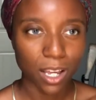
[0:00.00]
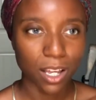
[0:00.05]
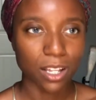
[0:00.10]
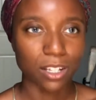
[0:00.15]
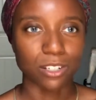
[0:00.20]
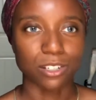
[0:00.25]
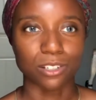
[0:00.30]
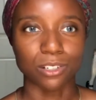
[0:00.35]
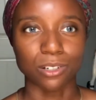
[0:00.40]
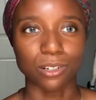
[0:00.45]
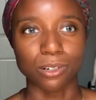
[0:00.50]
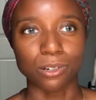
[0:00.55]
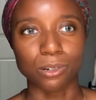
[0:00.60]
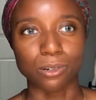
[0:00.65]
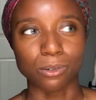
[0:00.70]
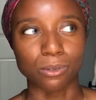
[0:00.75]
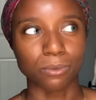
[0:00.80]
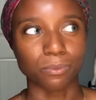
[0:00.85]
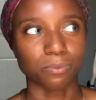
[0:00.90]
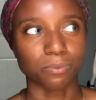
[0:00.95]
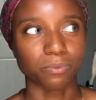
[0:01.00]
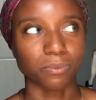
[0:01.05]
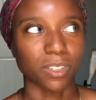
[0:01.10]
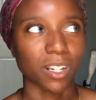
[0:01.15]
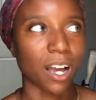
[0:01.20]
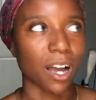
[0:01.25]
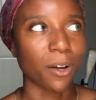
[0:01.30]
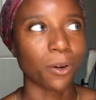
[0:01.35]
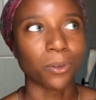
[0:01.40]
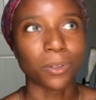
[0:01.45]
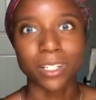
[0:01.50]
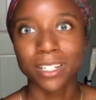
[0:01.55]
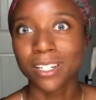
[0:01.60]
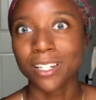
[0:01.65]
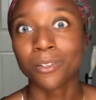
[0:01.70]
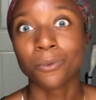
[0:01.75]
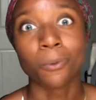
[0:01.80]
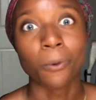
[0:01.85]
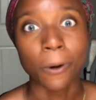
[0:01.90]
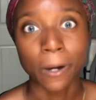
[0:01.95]
so I only need
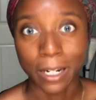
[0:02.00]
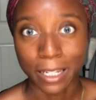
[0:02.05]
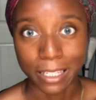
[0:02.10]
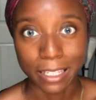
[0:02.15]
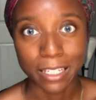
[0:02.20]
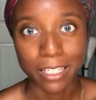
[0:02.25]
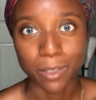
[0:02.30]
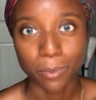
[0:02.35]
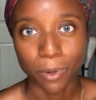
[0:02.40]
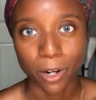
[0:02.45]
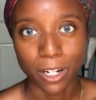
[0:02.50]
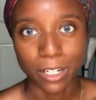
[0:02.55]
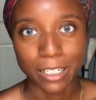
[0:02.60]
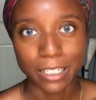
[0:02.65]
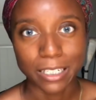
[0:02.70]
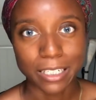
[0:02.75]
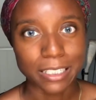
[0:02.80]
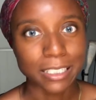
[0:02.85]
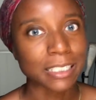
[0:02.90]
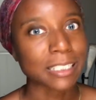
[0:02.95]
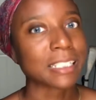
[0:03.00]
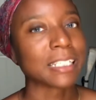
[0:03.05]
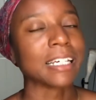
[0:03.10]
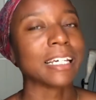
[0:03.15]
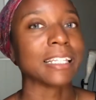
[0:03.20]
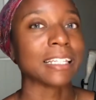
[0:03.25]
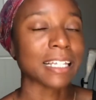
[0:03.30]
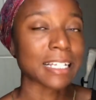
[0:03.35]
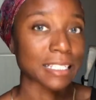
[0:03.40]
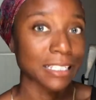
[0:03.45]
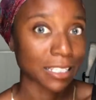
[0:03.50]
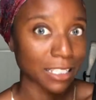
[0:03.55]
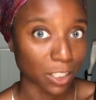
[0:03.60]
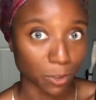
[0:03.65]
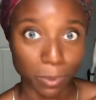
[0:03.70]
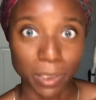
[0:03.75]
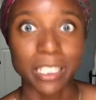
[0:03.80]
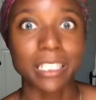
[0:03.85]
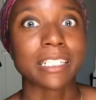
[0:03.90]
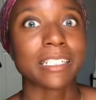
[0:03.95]
one of these products, and that's gonna be
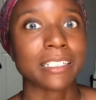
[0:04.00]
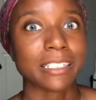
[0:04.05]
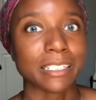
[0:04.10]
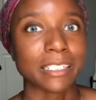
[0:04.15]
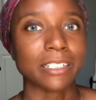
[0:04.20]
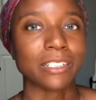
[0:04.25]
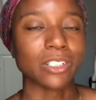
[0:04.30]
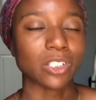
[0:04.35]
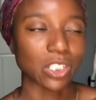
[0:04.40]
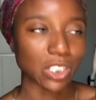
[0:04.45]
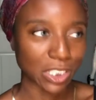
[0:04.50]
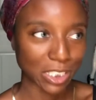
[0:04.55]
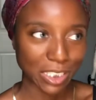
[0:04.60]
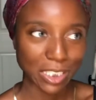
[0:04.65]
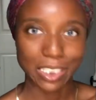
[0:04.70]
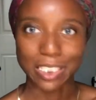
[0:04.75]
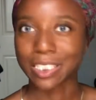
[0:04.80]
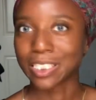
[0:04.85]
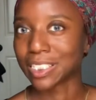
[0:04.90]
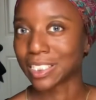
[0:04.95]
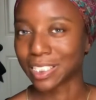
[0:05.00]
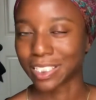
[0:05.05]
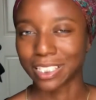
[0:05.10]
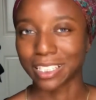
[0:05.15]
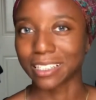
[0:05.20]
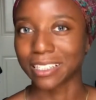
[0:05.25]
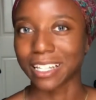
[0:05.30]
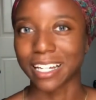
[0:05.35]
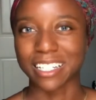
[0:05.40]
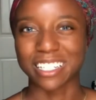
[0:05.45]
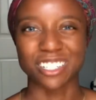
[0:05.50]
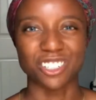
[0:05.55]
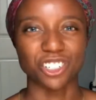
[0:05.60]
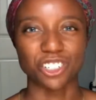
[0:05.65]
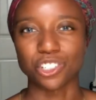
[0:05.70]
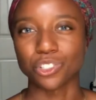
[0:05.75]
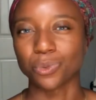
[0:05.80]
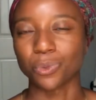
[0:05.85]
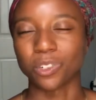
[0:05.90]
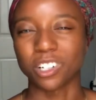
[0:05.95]
the concealer, because that's
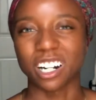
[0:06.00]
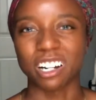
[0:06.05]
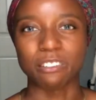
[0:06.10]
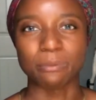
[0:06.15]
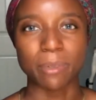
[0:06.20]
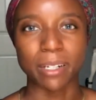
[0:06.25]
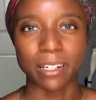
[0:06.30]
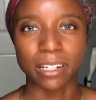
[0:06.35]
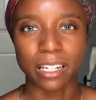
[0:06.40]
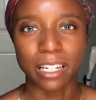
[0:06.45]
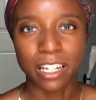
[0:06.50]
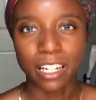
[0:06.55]
just what I've been